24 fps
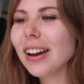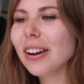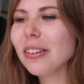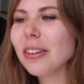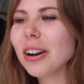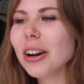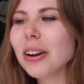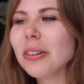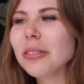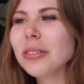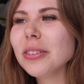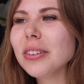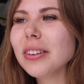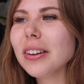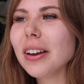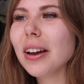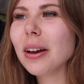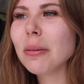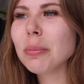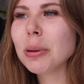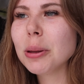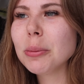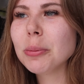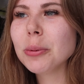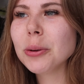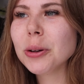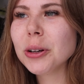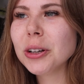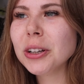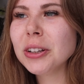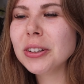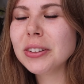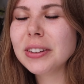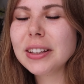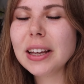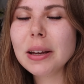around people in
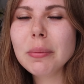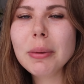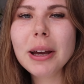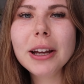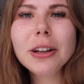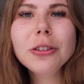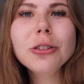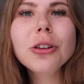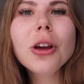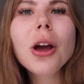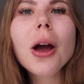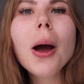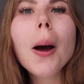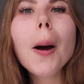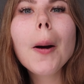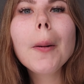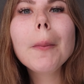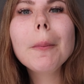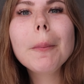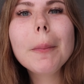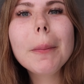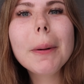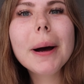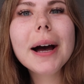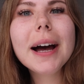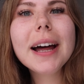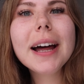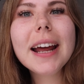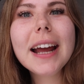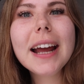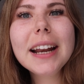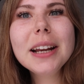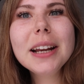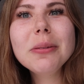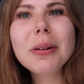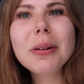your same age.
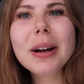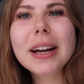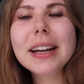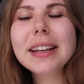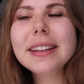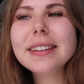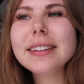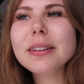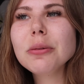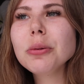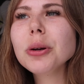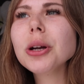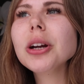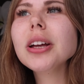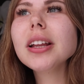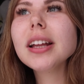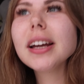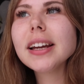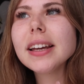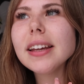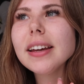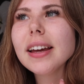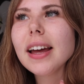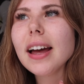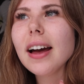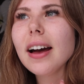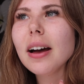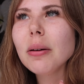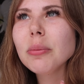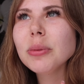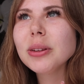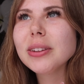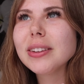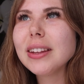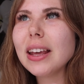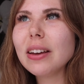But anyways, we're like
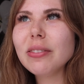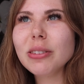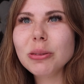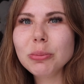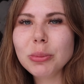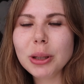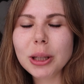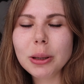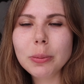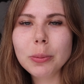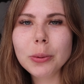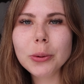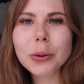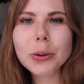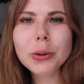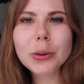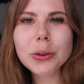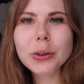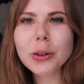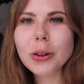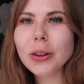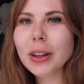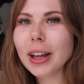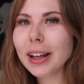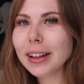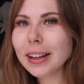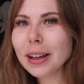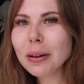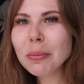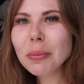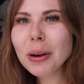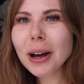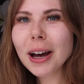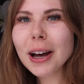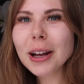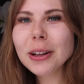7 people, so not that
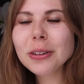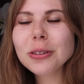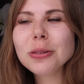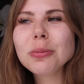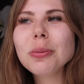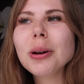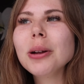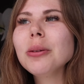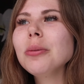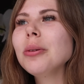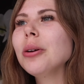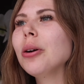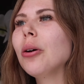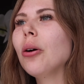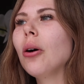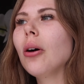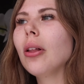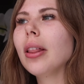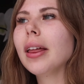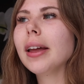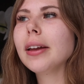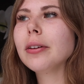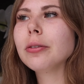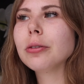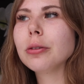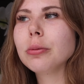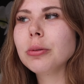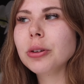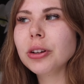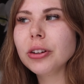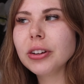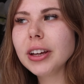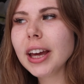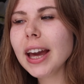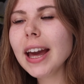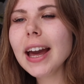much, but we're all like from
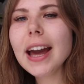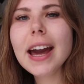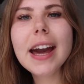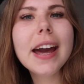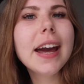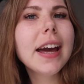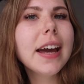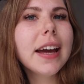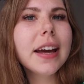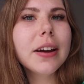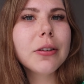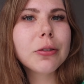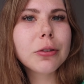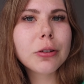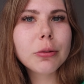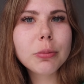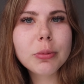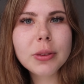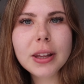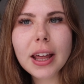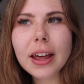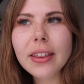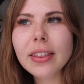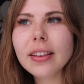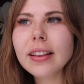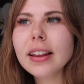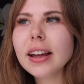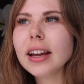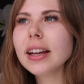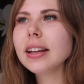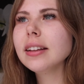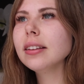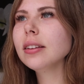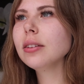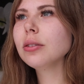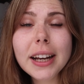the UK, from
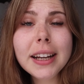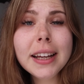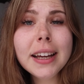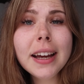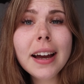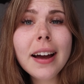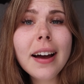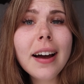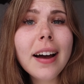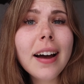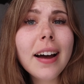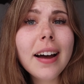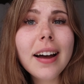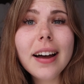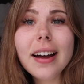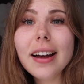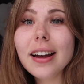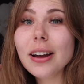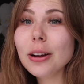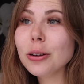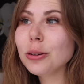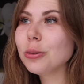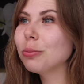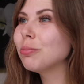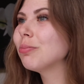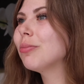Netherlands, Kenya,